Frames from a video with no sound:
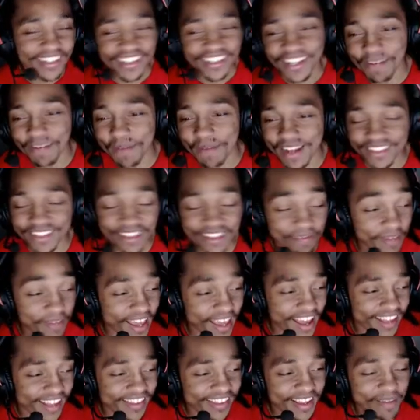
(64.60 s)
Imagine if they
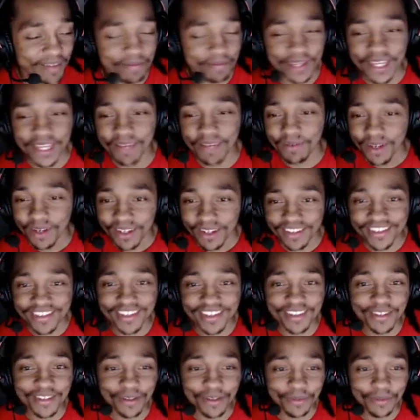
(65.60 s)
had that meme.
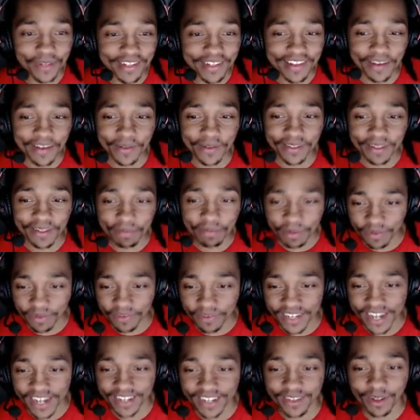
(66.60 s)
G2 wins everything, but
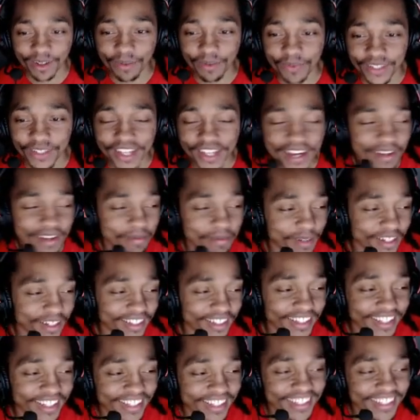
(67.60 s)
Fnatic don't beat anybody.